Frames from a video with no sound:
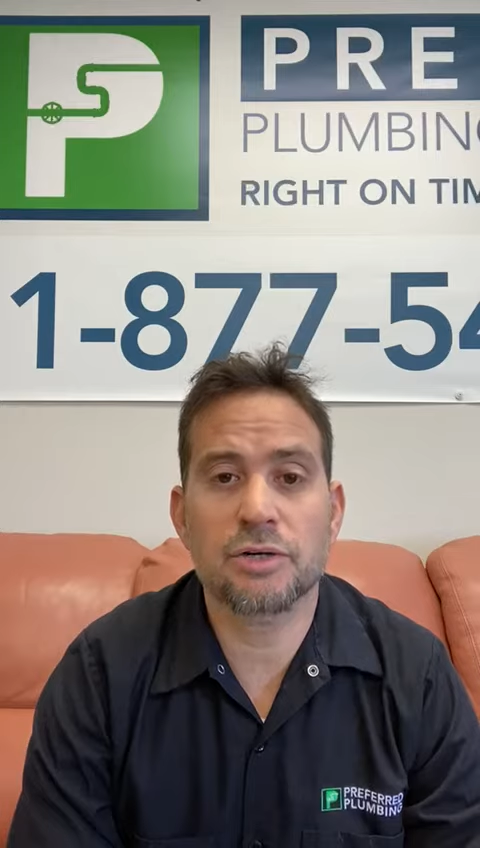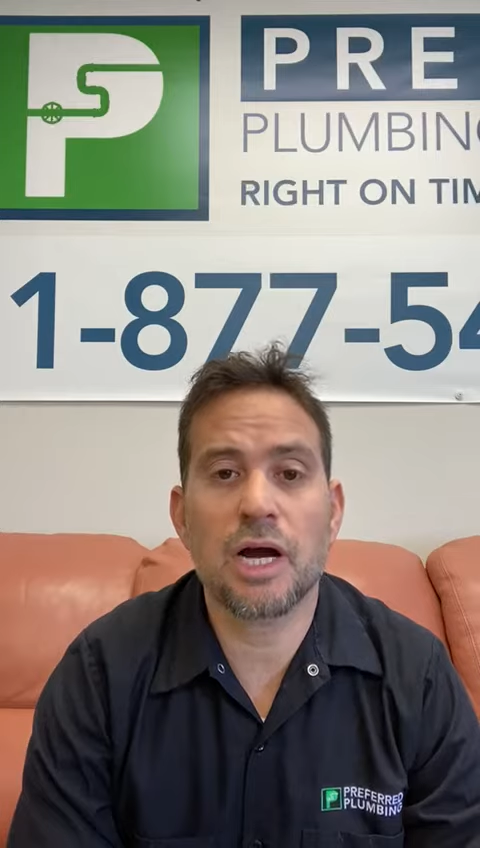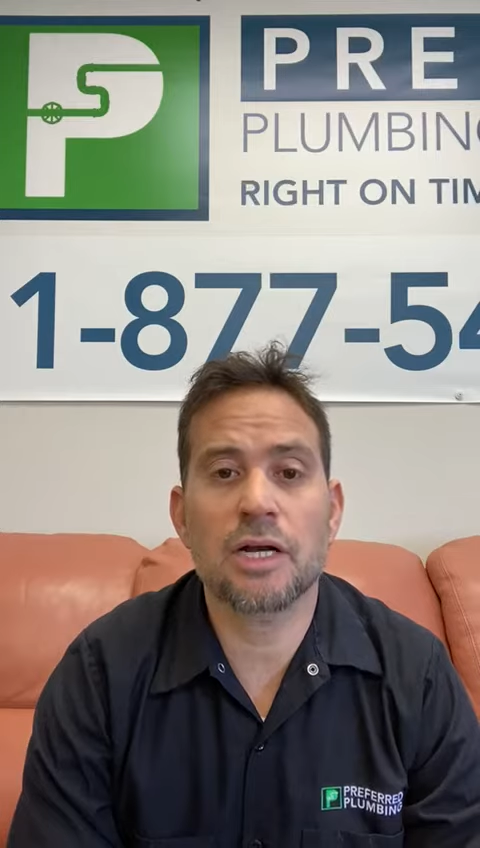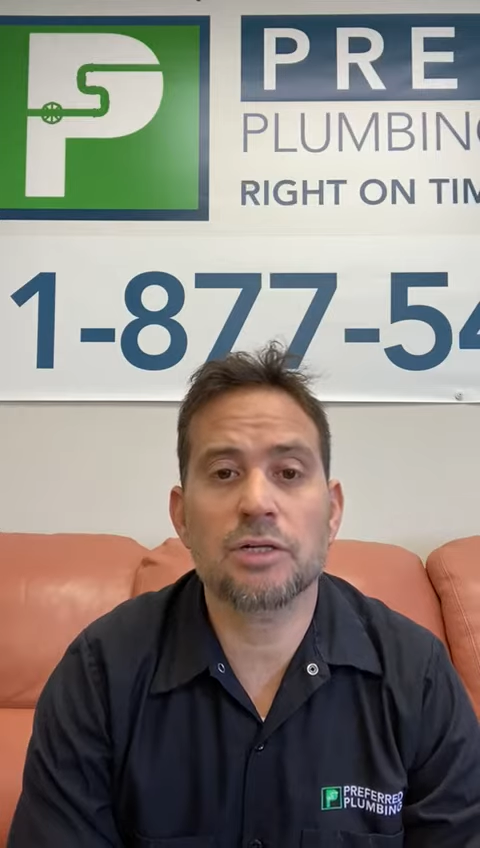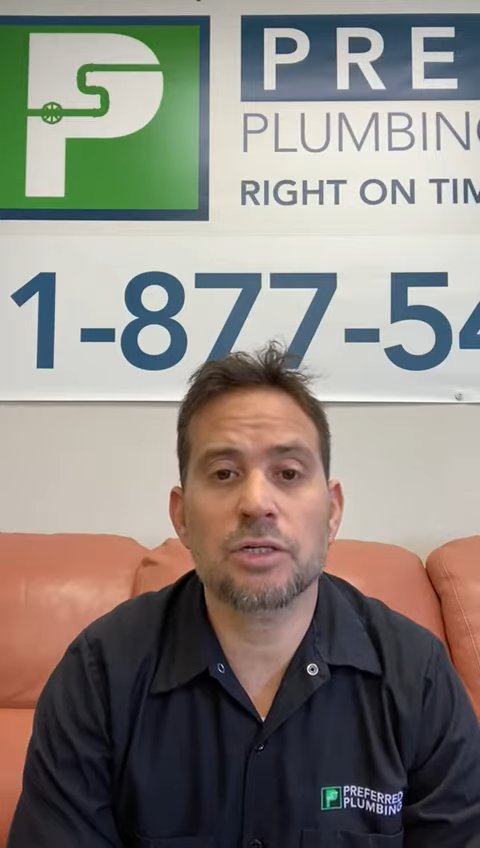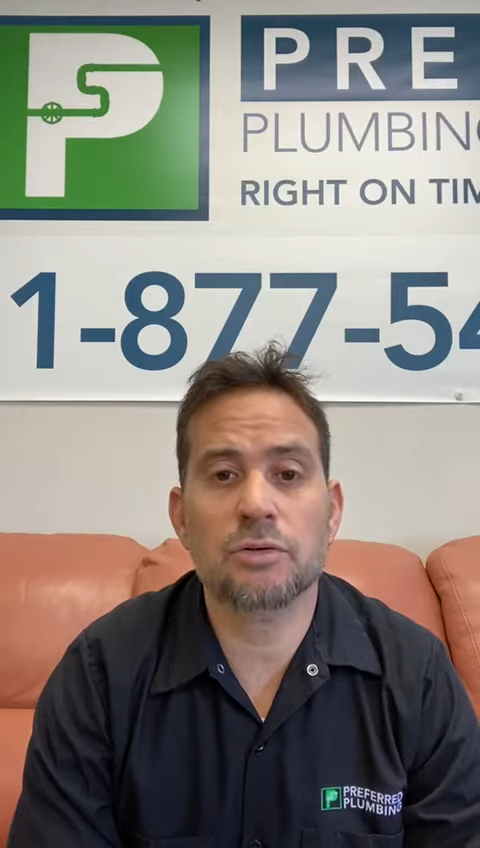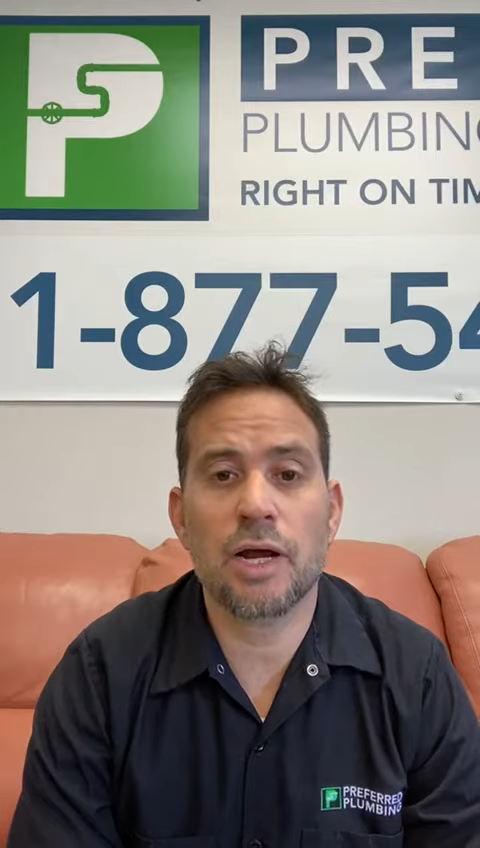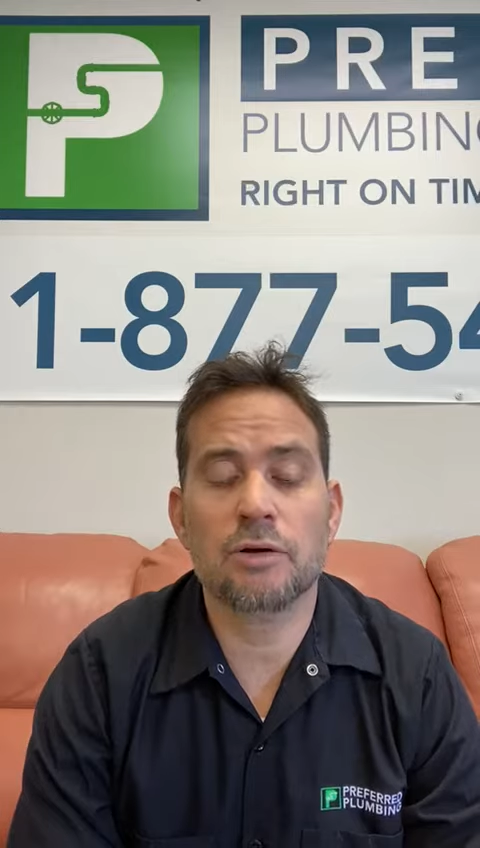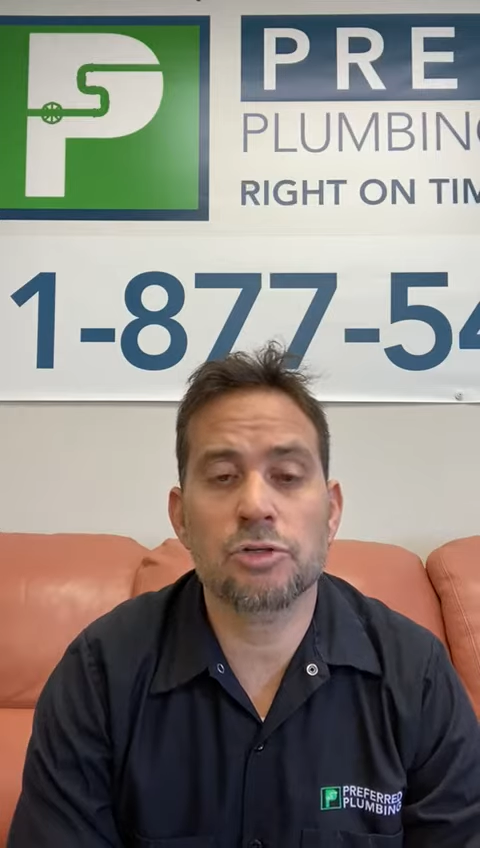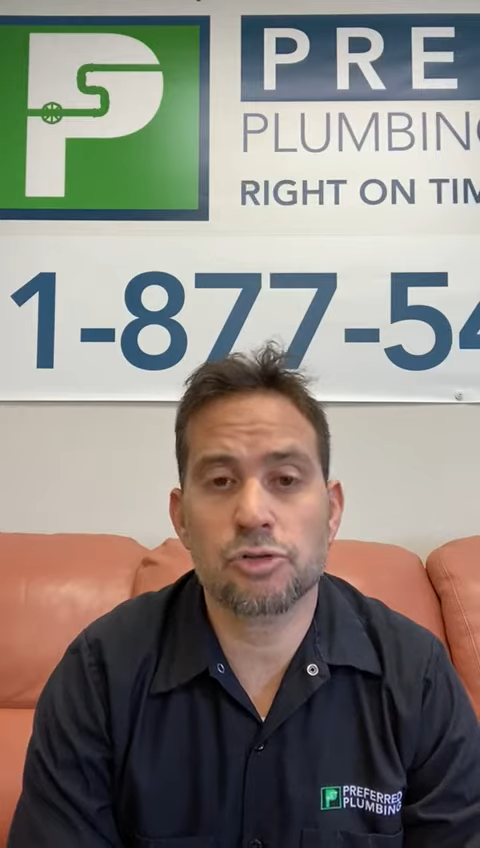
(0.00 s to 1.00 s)
your
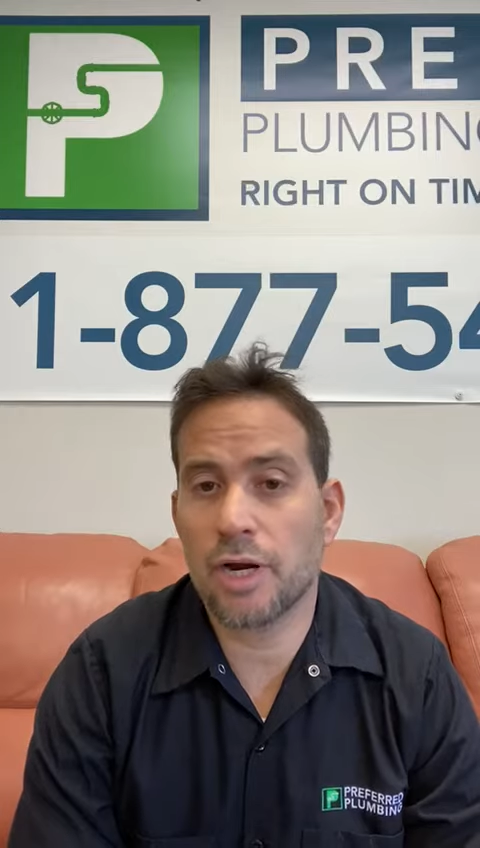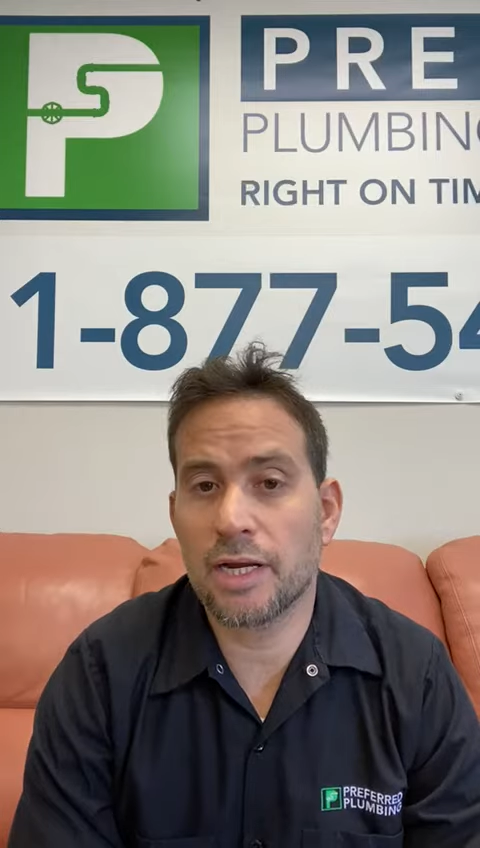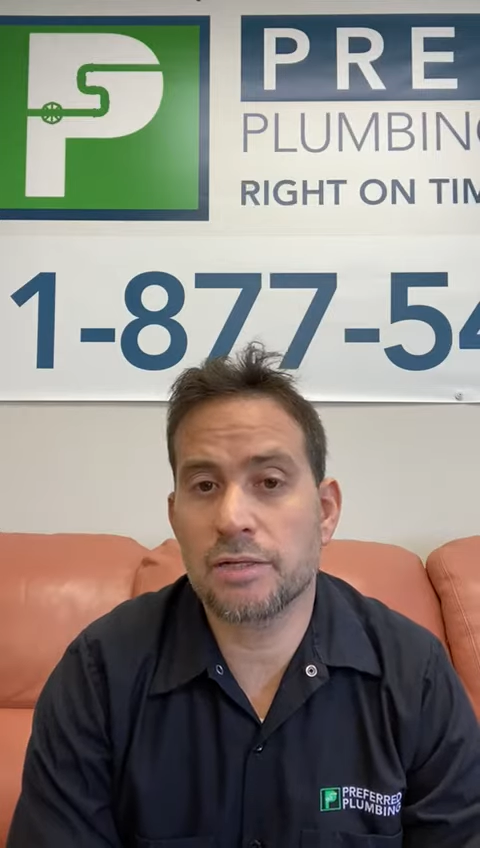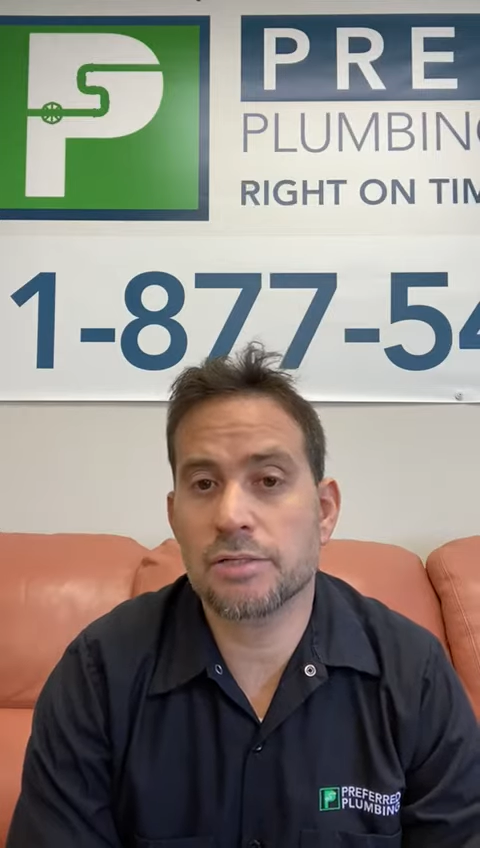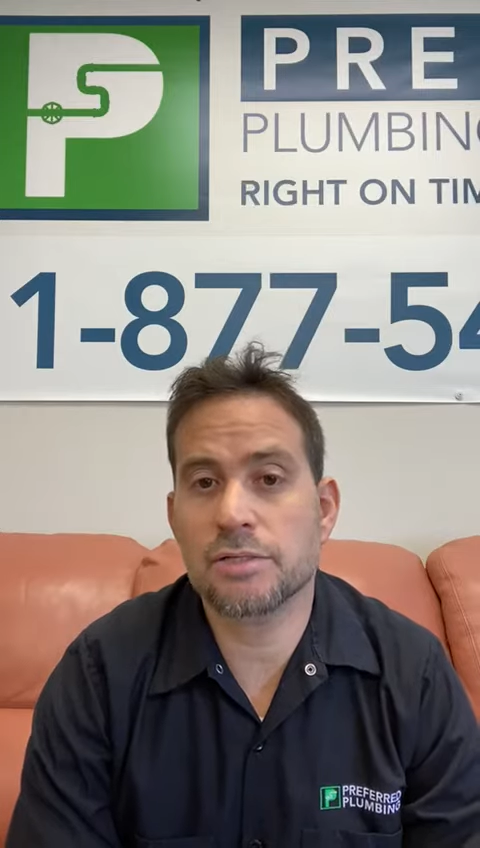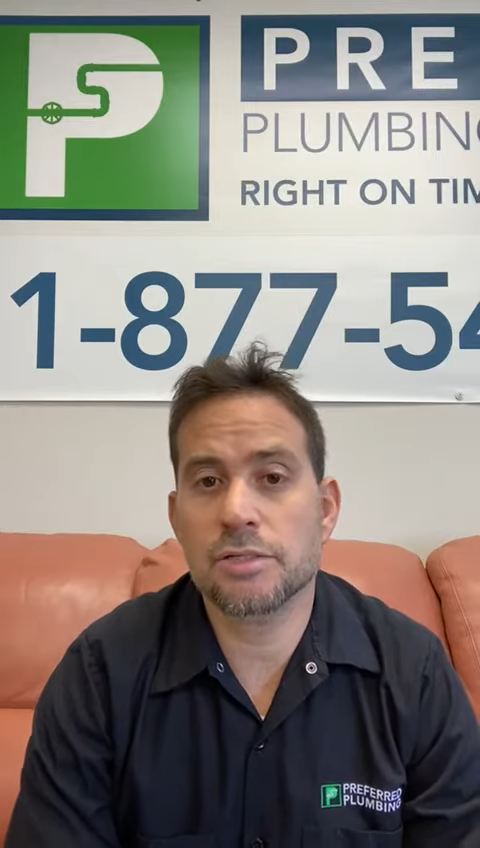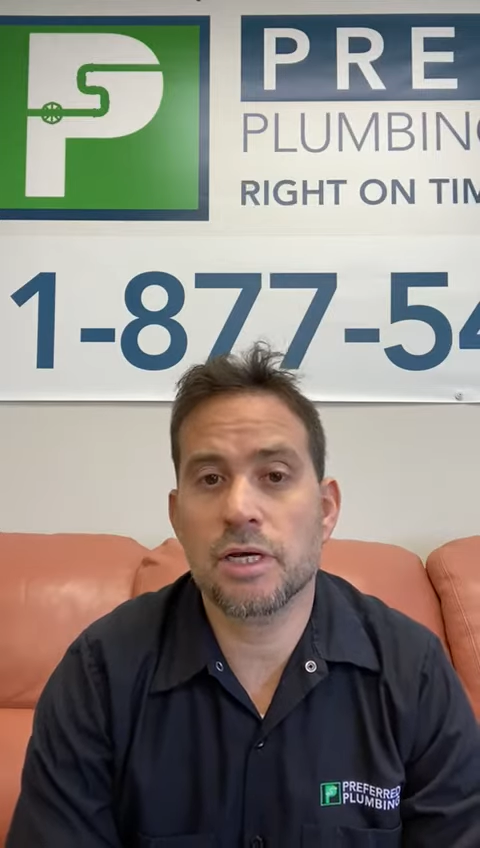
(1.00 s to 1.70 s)
underground drains,